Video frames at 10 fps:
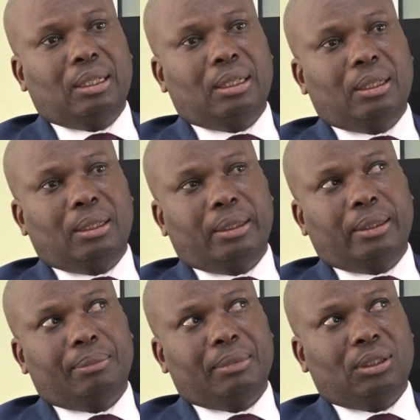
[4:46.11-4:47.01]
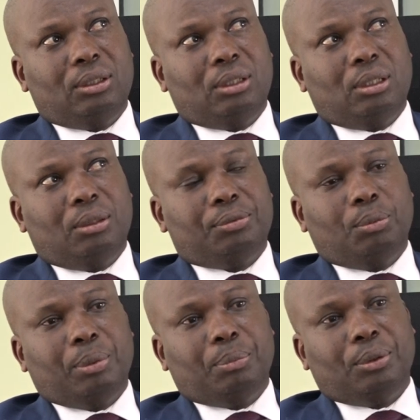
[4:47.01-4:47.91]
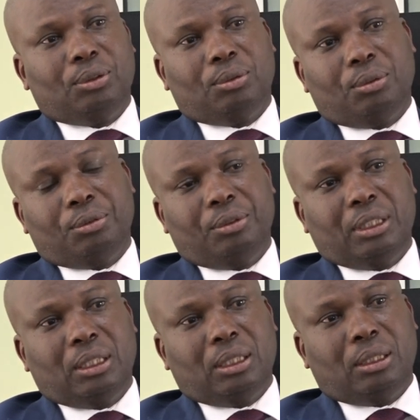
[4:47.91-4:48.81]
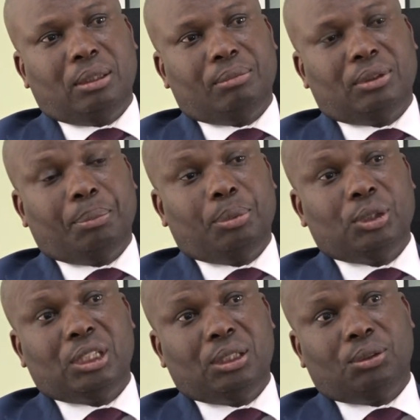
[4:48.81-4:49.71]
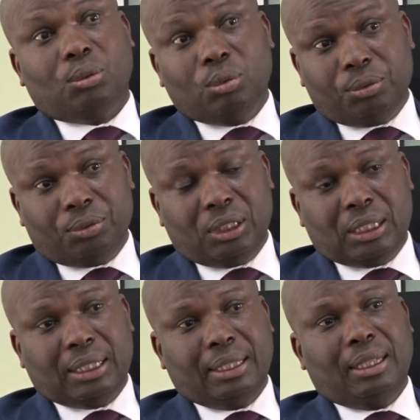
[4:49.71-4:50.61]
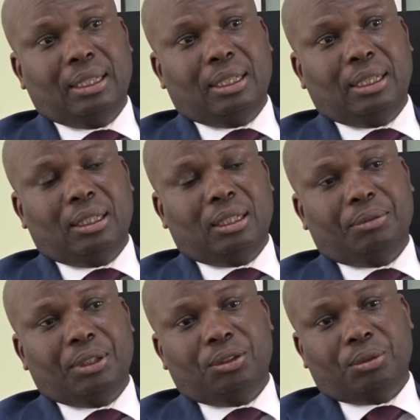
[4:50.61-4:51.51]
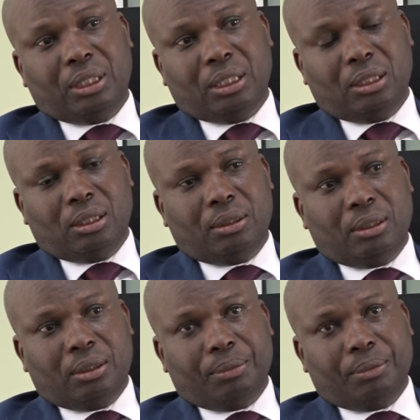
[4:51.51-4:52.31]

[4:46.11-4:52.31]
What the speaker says: for purposes of even supporting school fees and eventually